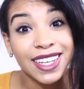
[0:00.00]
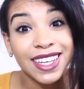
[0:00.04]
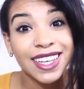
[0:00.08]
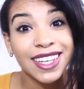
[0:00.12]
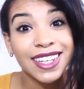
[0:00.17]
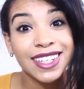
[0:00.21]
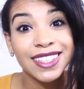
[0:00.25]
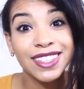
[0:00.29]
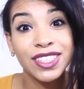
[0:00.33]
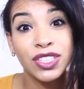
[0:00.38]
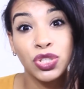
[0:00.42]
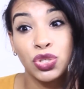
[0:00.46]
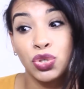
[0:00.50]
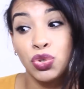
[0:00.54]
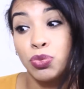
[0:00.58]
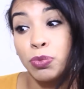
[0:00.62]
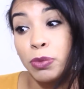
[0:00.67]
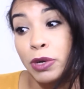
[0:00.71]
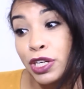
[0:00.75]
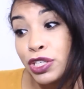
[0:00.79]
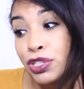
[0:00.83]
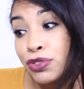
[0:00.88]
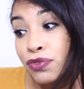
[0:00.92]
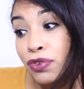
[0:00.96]
it's too
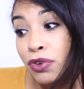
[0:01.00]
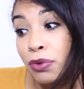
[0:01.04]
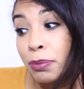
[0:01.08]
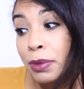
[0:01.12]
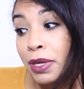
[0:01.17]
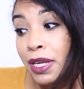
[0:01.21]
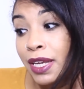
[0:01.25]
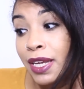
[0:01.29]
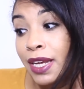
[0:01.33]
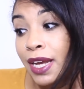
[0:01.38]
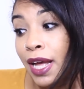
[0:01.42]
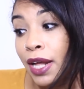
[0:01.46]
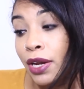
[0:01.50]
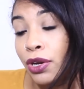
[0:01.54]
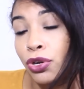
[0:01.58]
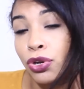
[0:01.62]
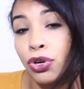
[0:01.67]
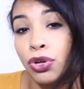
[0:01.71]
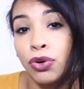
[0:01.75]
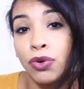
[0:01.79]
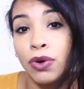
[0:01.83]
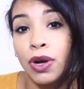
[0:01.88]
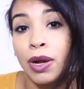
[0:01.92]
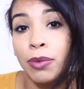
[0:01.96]
much for me. I
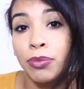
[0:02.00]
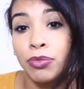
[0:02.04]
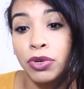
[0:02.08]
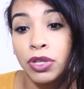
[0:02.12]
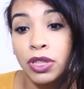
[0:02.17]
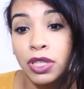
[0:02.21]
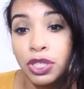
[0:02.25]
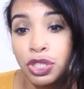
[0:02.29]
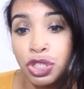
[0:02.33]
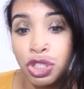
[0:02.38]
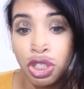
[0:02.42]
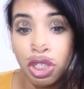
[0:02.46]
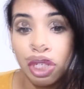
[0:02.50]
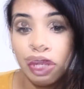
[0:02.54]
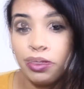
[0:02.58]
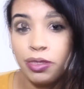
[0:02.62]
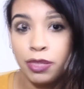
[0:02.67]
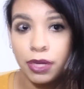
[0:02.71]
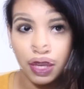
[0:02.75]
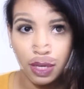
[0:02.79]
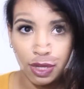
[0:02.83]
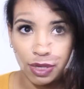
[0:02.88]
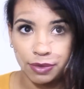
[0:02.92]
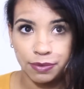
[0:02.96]
don't know, I'm really
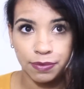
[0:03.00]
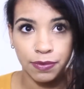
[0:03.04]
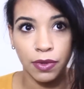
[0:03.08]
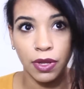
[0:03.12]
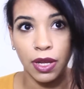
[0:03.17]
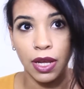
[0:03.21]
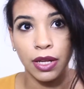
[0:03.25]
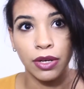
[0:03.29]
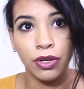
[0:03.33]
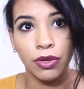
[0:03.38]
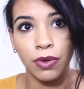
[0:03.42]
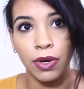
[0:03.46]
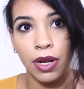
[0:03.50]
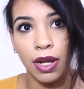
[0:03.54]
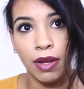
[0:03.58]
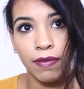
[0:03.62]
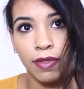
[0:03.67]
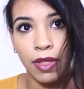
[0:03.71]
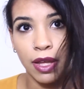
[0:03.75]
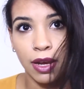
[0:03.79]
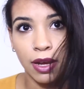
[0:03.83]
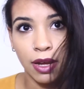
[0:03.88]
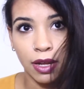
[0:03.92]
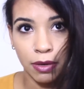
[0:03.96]
cheap. Yeah, I don't
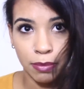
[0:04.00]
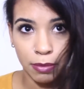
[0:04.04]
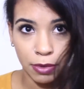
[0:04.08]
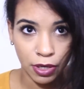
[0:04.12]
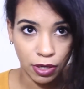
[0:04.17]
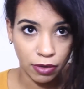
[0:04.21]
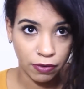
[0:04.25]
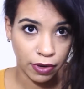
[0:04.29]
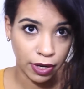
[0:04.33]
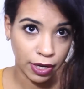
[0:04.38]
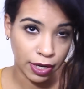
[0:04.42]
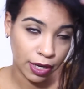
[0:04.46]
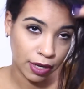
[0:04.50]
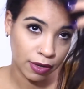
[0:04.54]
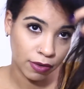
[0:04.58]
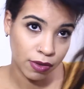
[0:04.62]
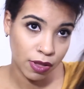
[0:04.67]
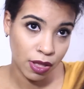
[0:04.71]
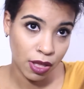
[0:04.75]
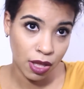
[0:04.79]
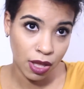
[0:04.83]
have that kind of money right now.